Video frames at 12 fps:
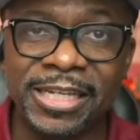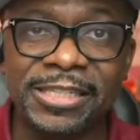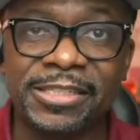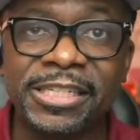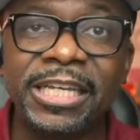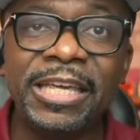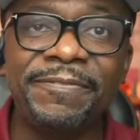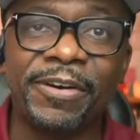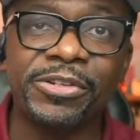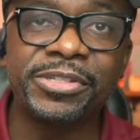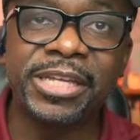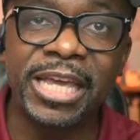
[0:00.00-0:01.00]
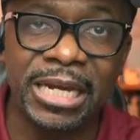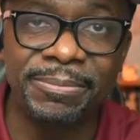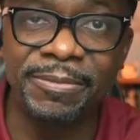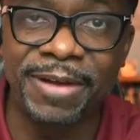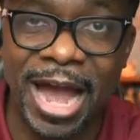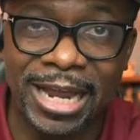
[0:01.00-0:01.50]
is this seek ye first the
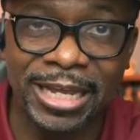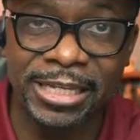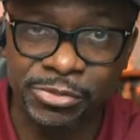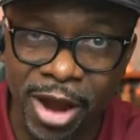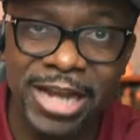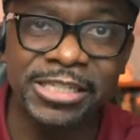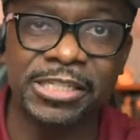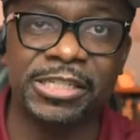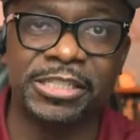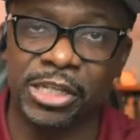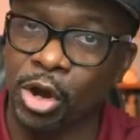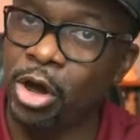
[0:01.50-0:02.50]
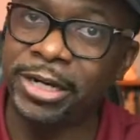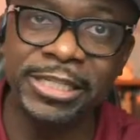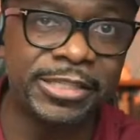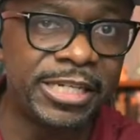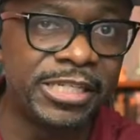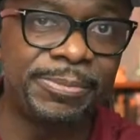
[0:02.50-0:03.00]
kingdom of God and his righteousness, and all
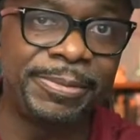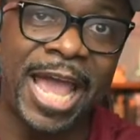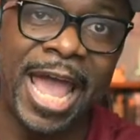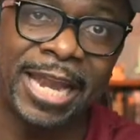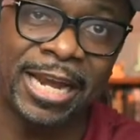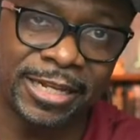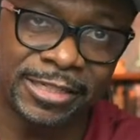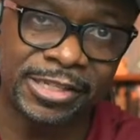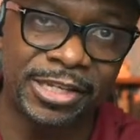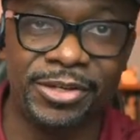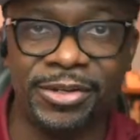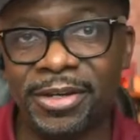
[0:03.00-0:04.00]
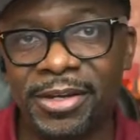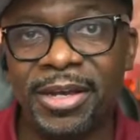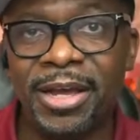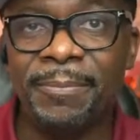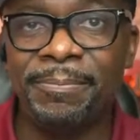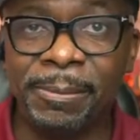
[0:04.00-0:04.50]
these things will be added unto you.
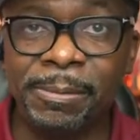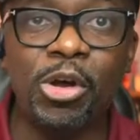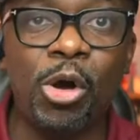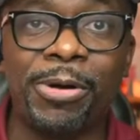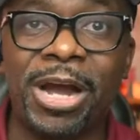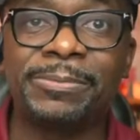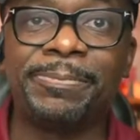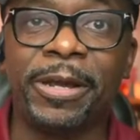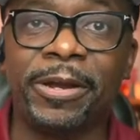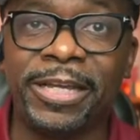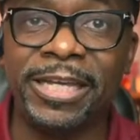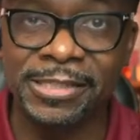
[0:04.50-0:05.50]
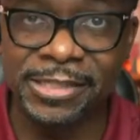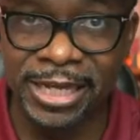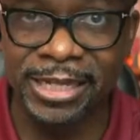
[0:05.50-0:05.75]
Biblical prosperity is